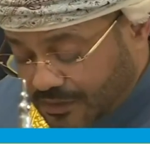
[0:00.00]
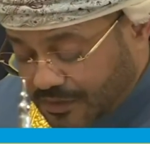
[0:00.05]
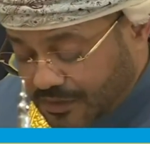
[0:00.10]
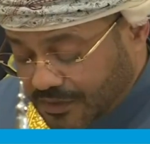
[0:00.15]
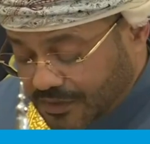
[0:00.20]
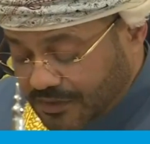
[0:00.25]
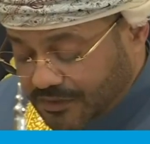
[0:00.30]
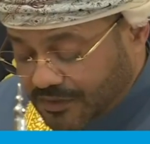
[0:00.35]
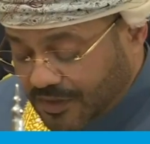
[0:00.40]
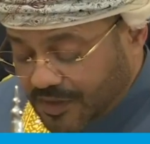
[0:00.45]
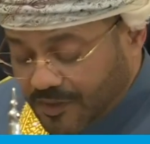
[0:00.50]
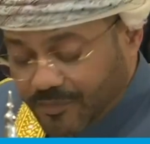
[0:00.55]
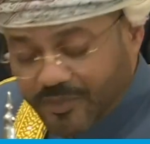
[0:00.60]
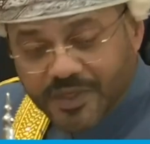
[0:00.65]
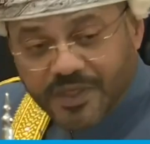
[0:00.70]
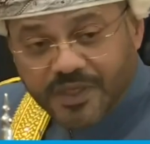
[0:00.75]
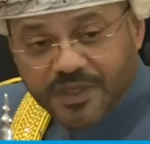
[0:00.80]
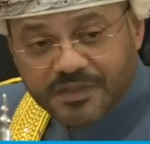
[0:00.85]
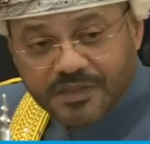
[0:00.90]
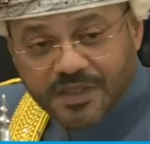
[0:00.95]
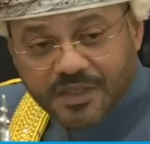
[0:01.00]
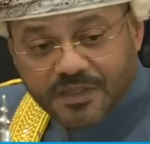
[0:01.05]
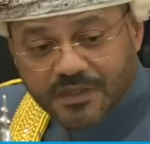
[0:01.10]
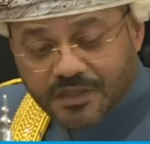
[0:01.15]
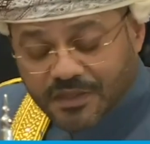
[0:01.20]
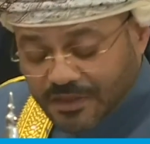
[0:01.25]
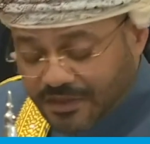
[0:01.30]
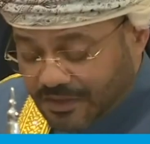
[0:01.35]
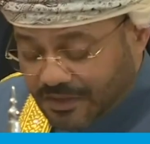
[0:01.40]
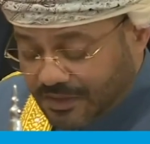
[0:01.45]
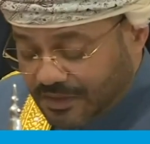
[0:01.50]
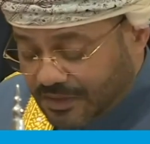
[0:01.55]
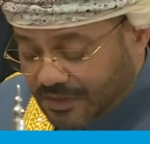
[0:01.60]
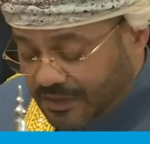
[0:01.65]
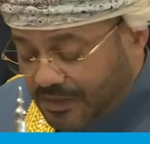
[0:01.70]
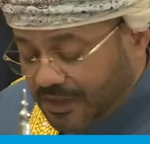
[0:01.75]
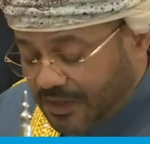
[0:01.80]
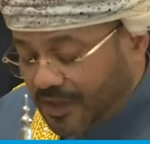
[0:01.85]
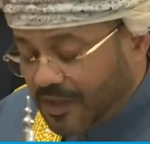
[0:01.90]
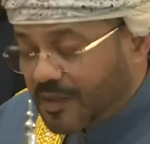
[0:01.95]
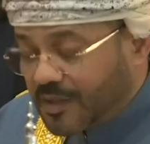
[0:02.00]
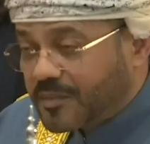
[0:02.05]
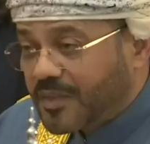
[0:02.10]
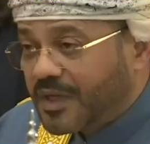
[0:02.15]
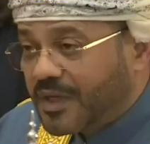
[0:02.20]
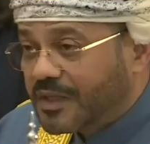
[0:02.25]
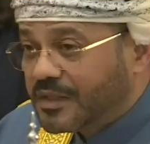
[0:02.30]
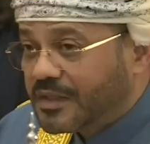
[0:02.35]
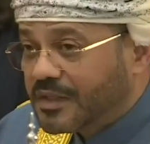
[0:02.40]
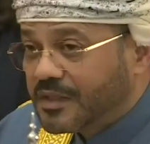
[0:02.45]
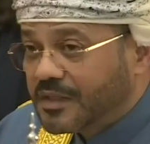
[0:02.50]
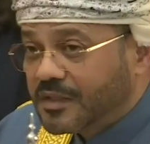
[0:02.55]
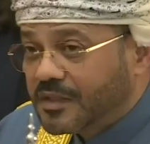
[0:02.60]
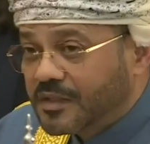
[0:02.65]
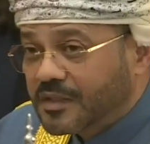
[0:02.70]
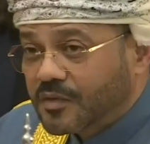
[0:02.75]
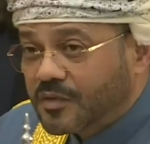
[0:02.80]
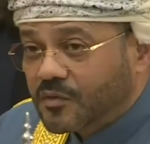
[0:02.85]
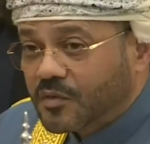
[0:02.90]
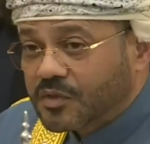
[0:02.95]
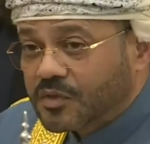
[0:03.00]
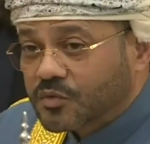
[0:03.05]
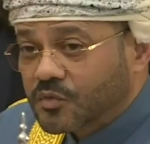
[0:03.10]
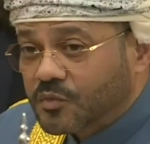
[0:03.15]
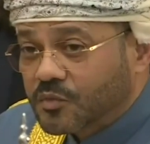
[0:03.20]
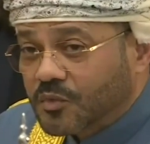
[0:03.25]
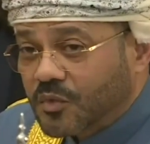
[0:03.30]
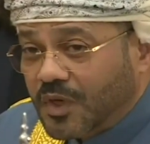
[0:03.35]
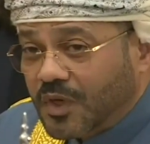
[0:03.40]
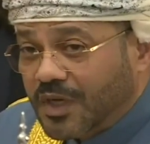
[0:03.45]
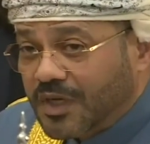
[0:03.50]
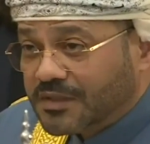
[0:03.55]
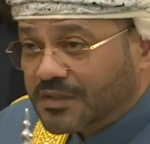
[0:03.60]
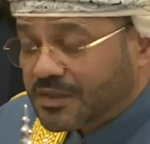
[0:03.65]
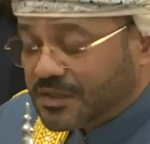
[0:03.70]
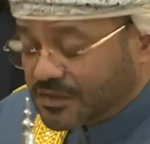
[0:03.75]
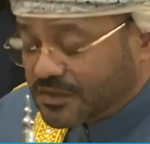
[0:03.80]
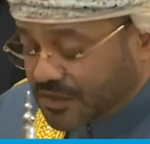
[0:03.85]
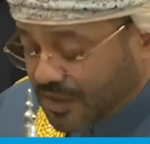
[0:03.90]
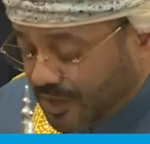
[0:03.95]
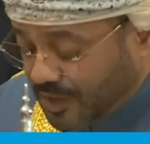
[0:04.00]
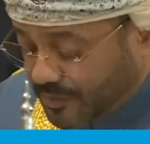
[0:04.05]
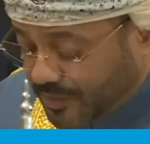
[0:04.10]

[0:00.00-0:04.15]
peace and to restore the stability and prosperity,